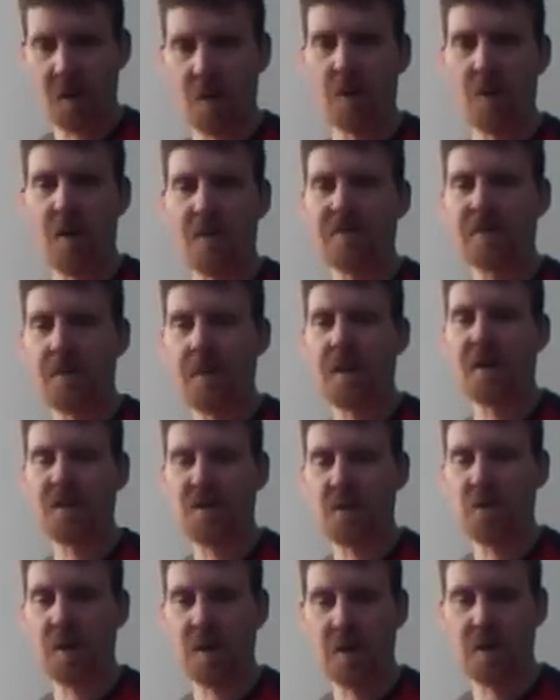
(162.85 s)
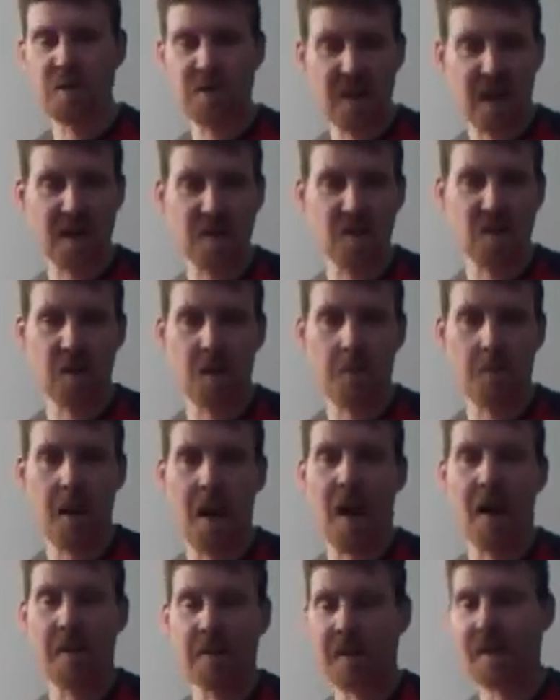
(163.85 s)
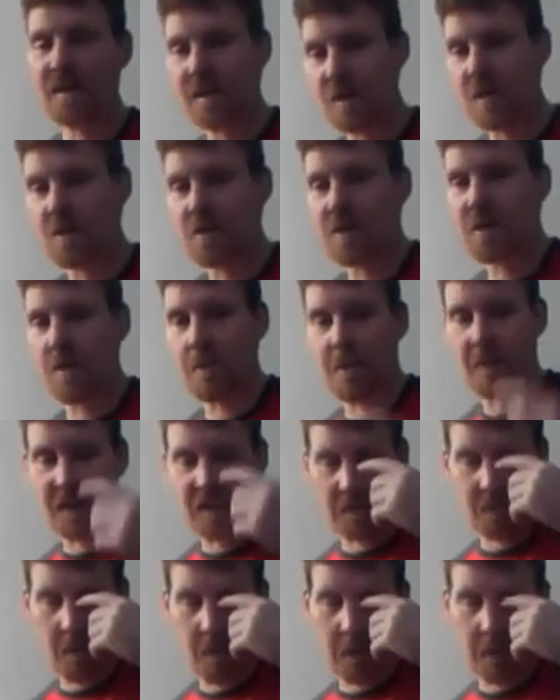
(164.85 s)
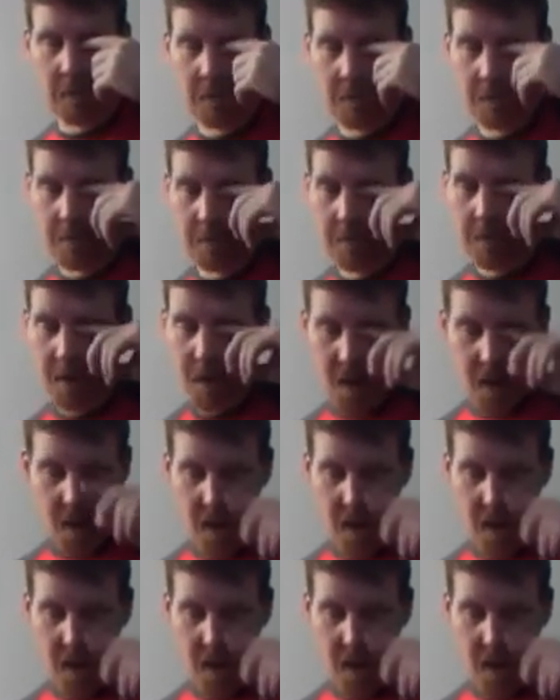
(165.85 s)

When it goes back up to E, you need to change to E.